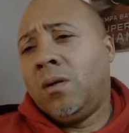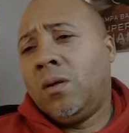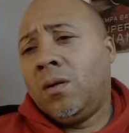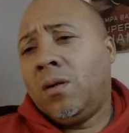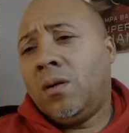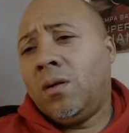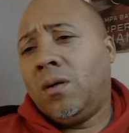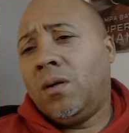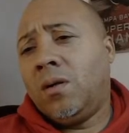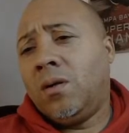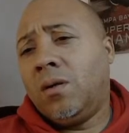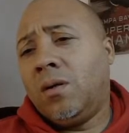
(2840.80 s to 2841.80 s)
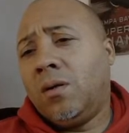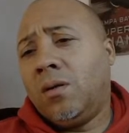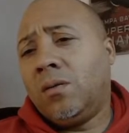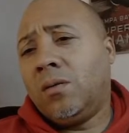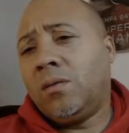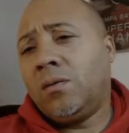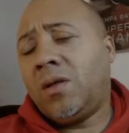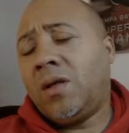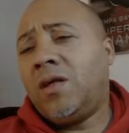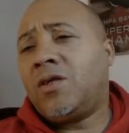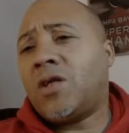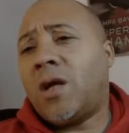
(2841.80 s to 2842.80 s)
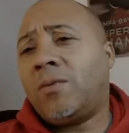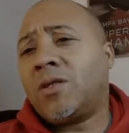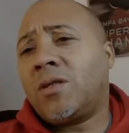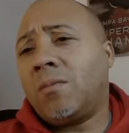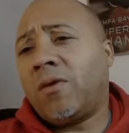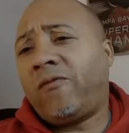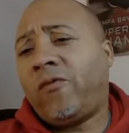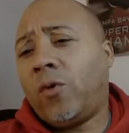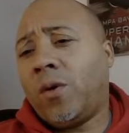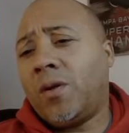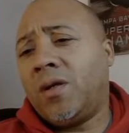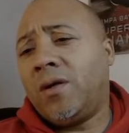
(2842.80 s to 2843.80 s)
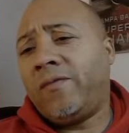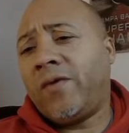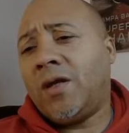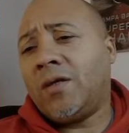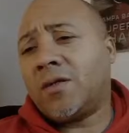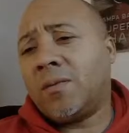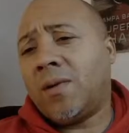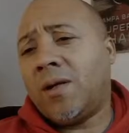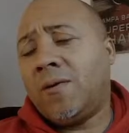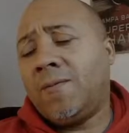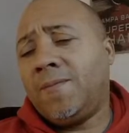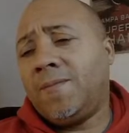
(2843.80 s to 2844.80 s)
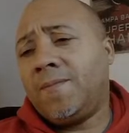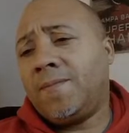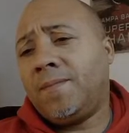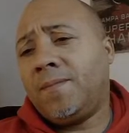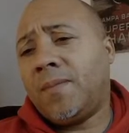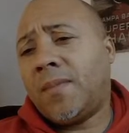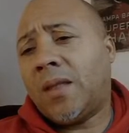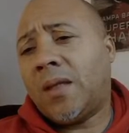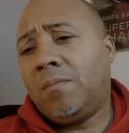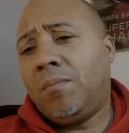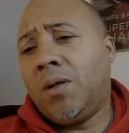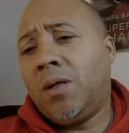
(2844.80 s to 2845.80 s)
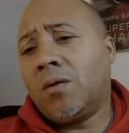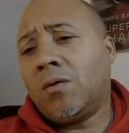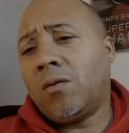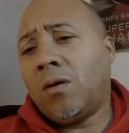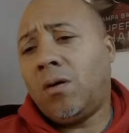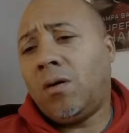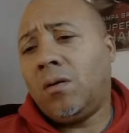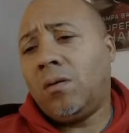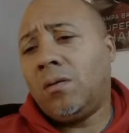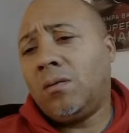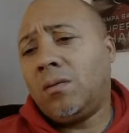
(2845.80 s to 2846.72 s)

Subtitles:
Oh, EJ was number 4 in the advancer round. Bug crawl.